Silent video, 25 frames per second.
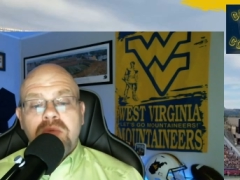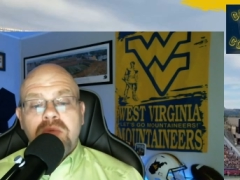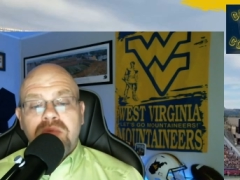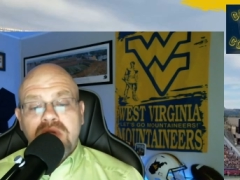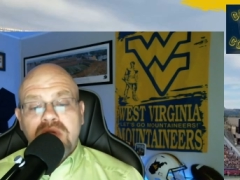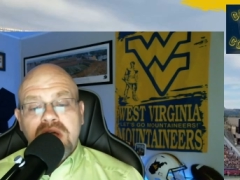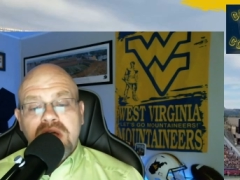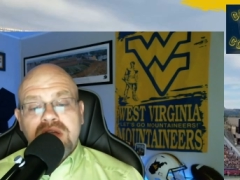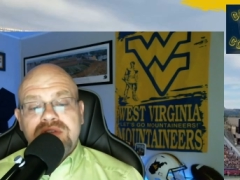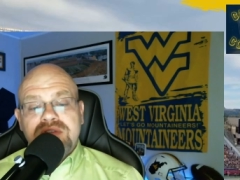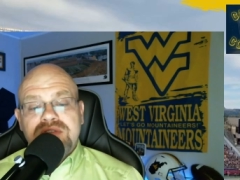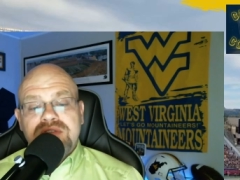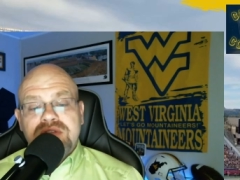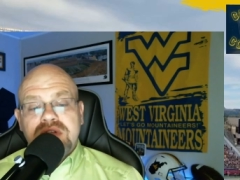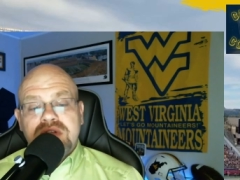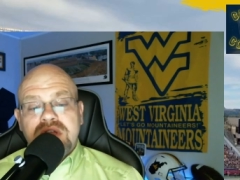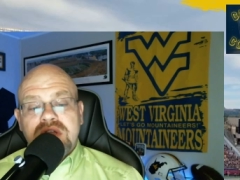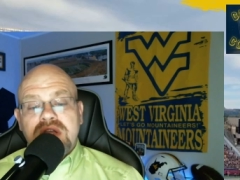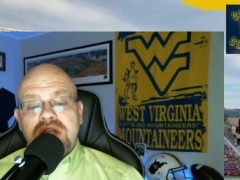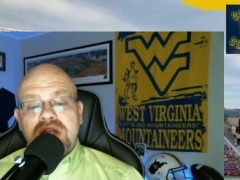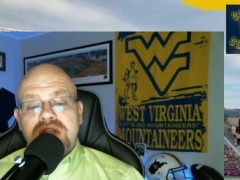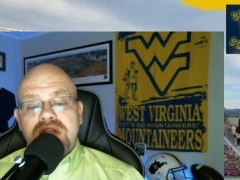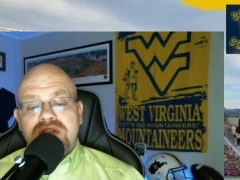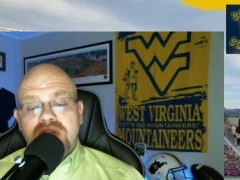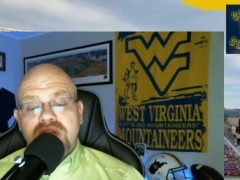Plus,
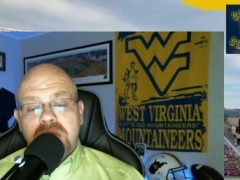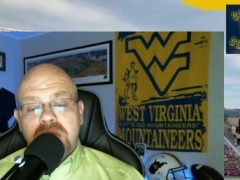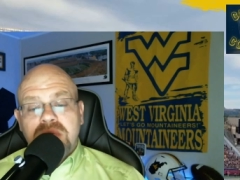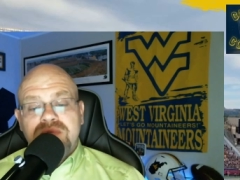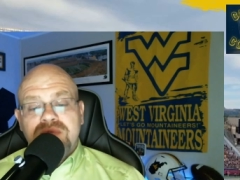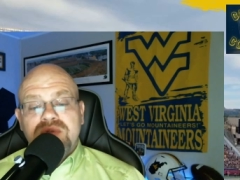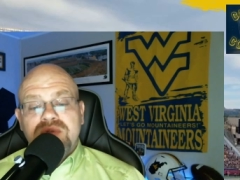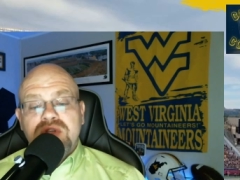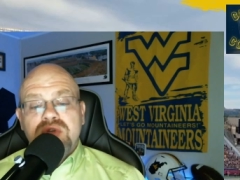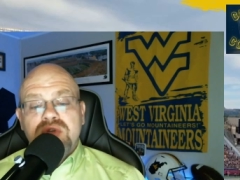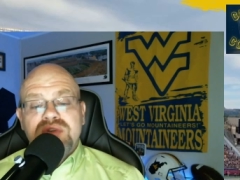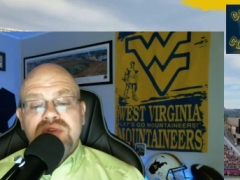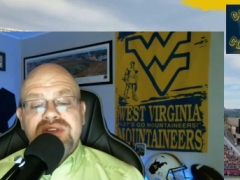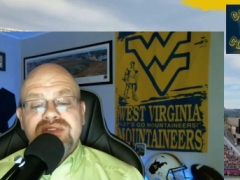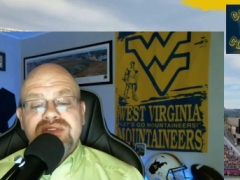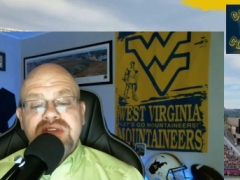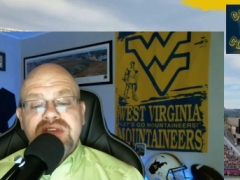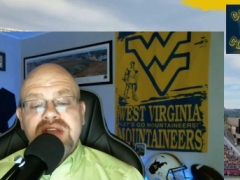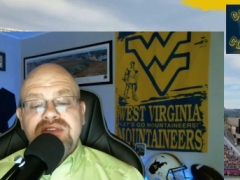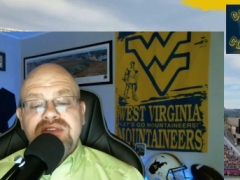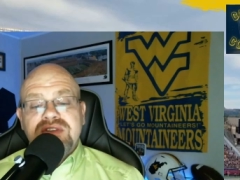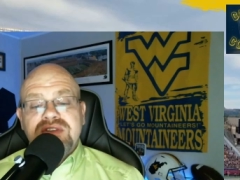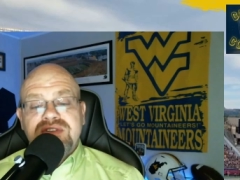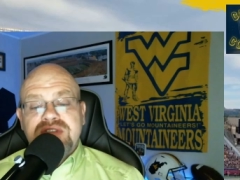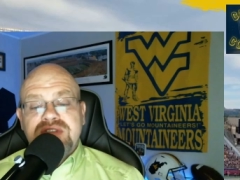W V U and
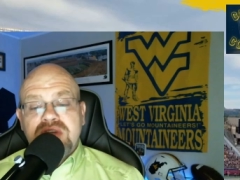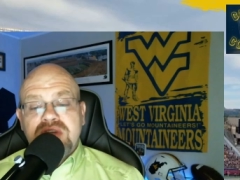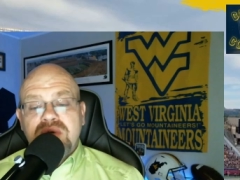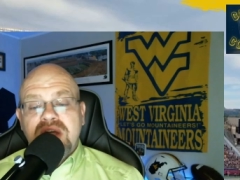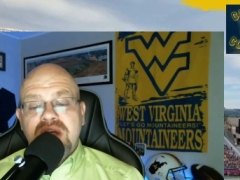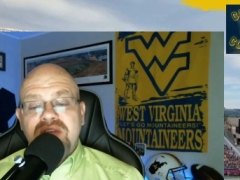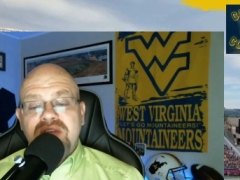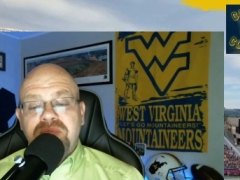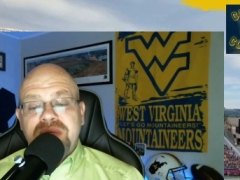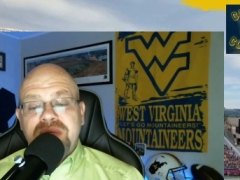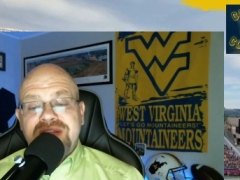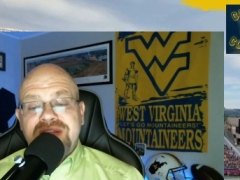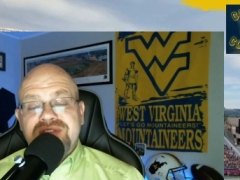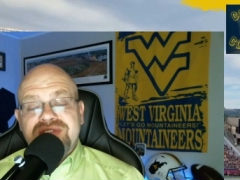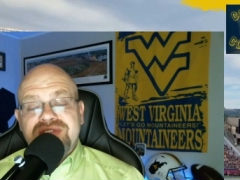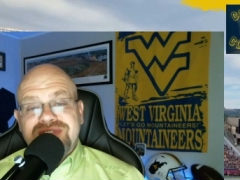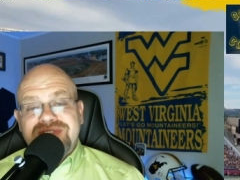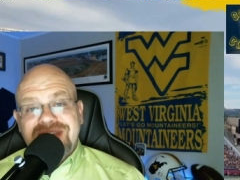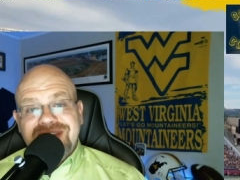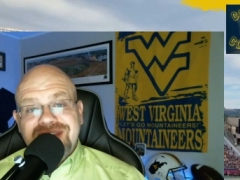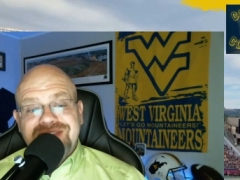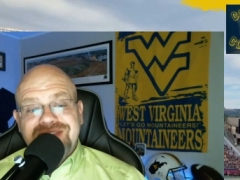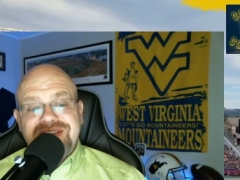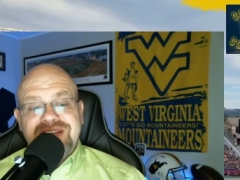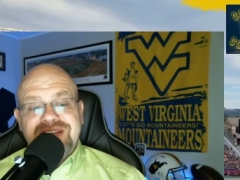Cincy still have Penn
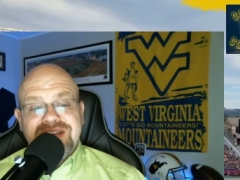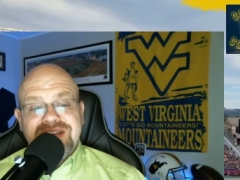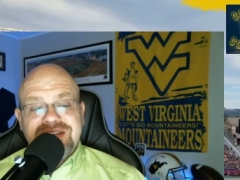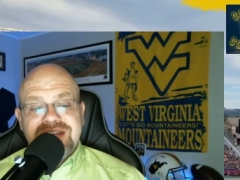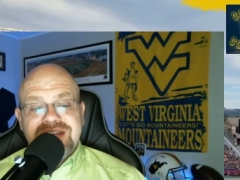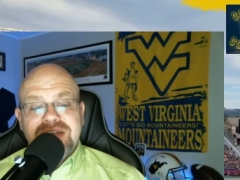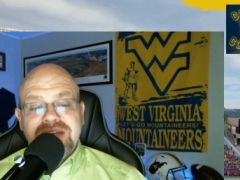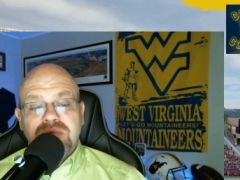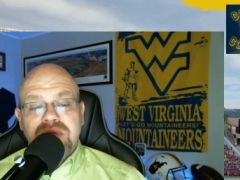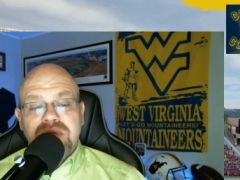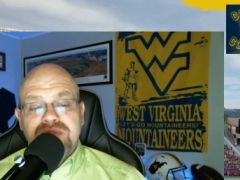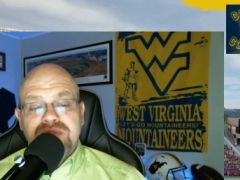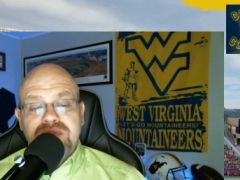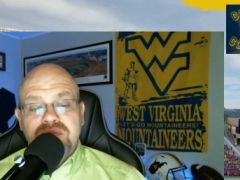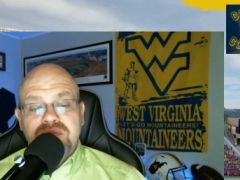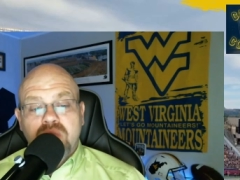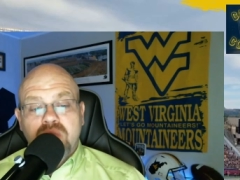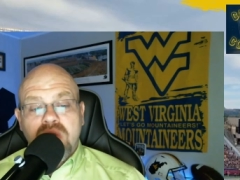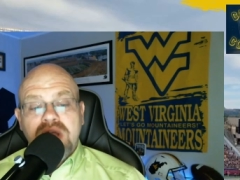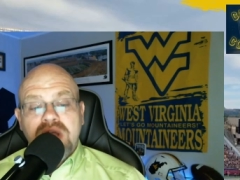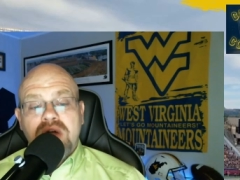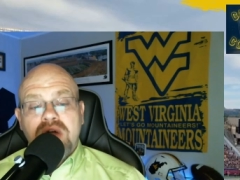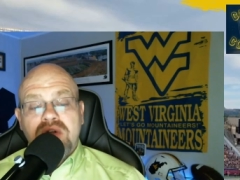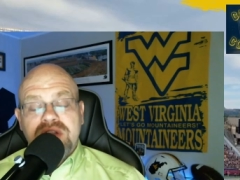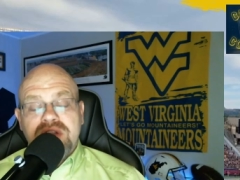State to contend with as
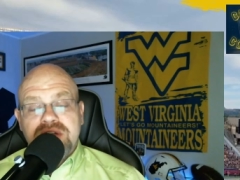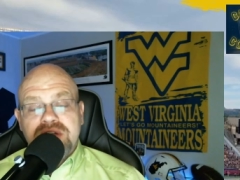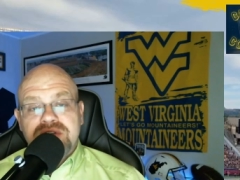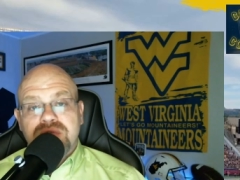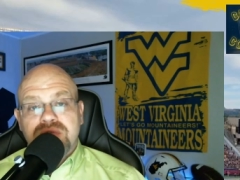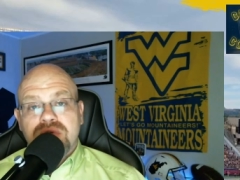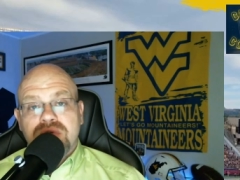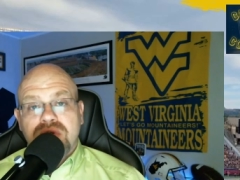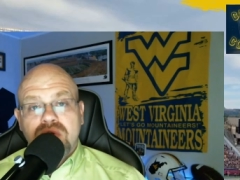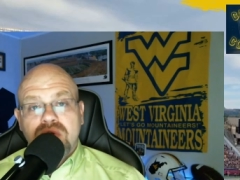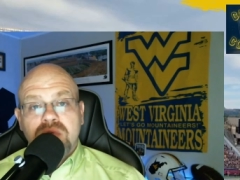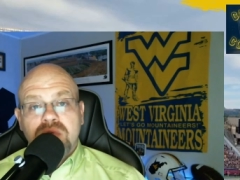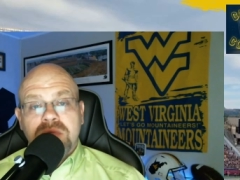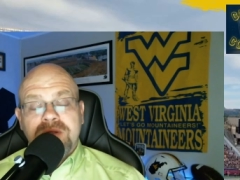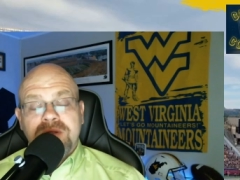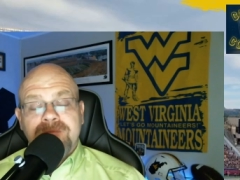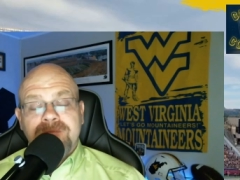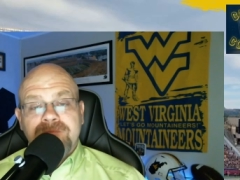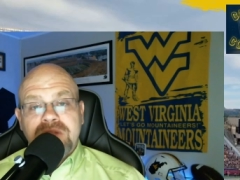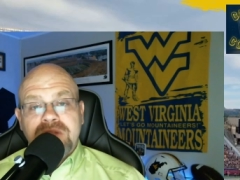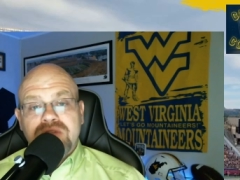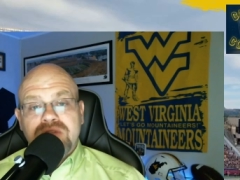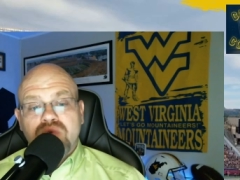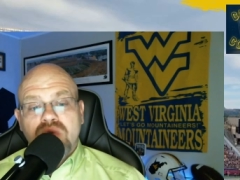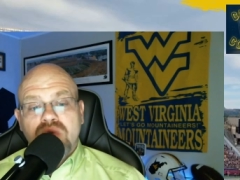well in his recruitment.
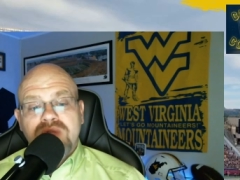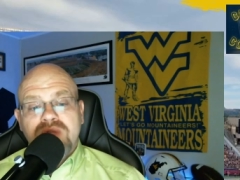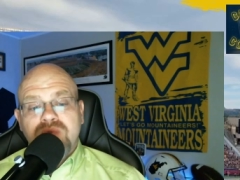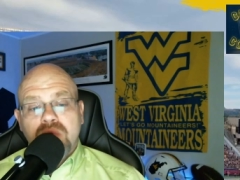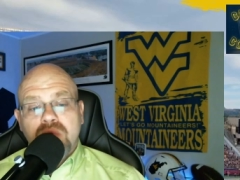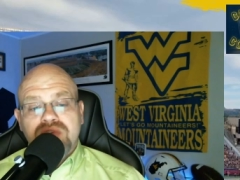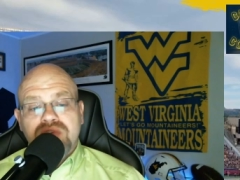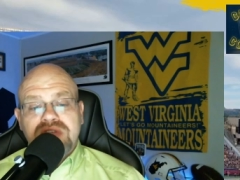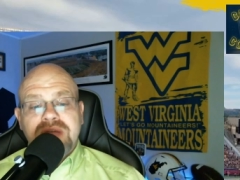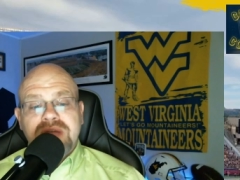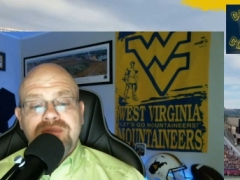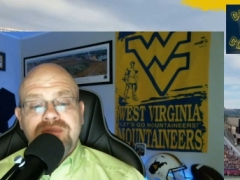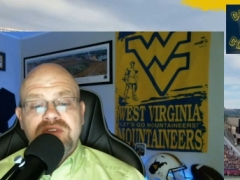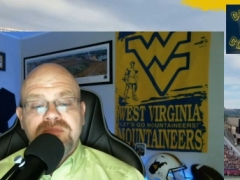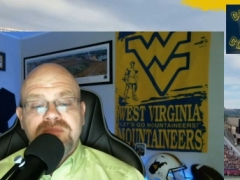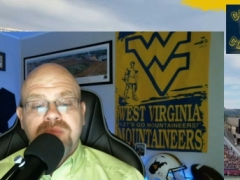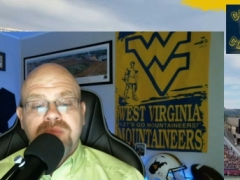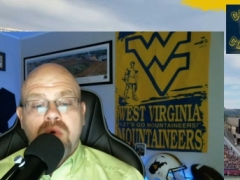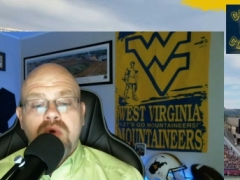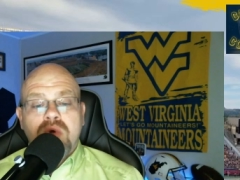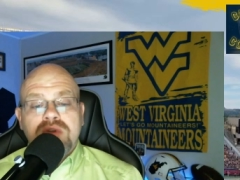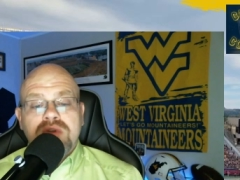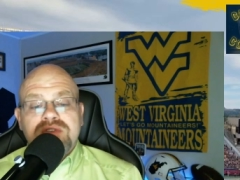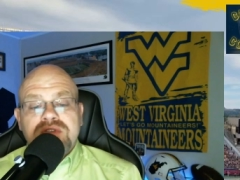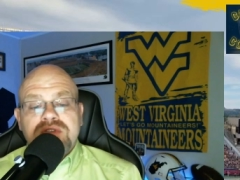Now, twenty-four seven
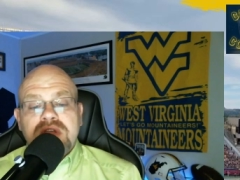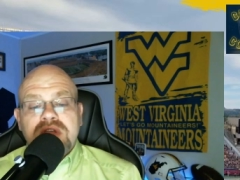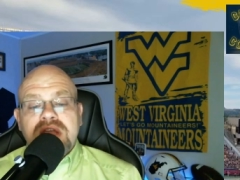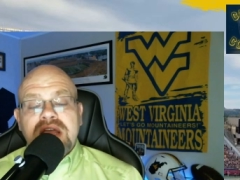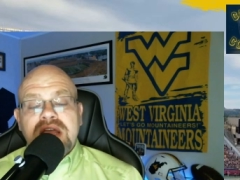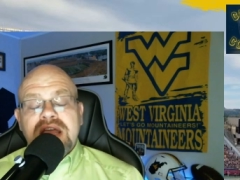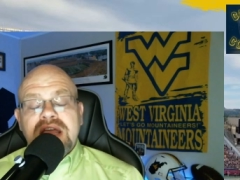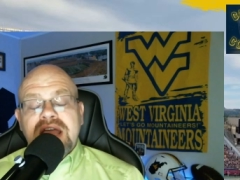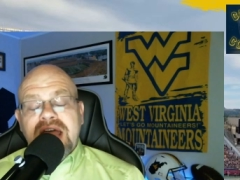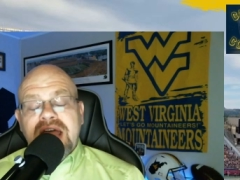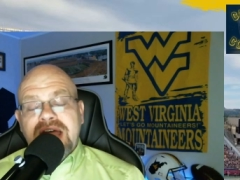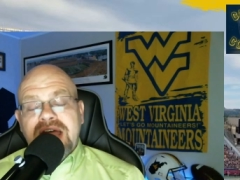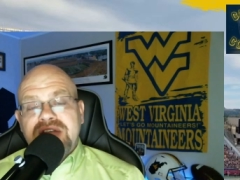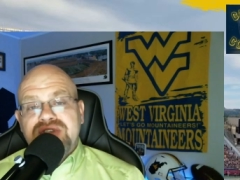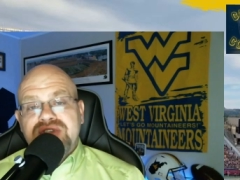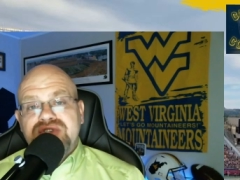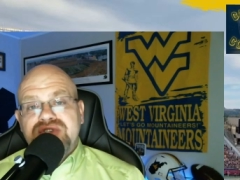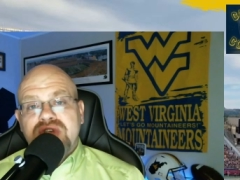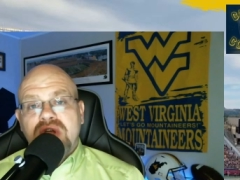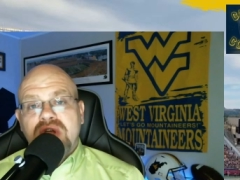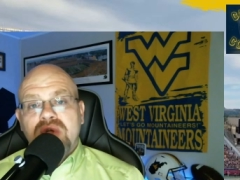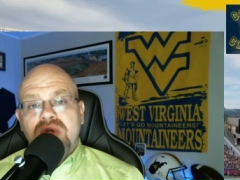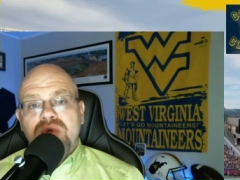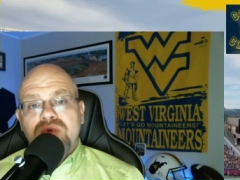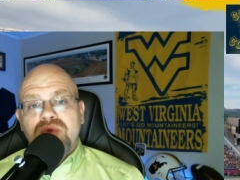Sports has
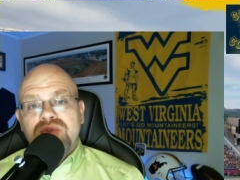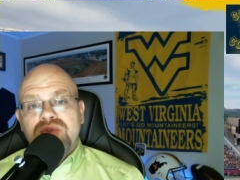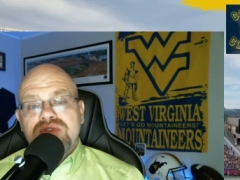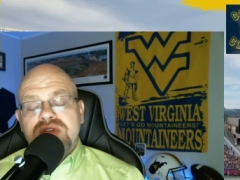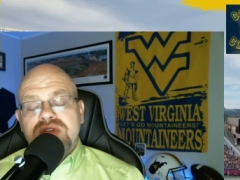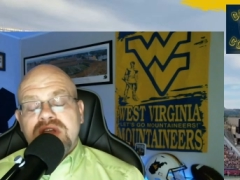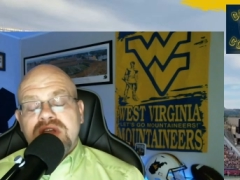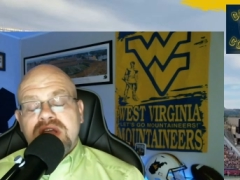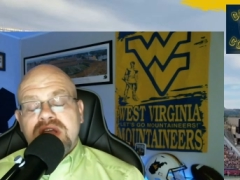Jones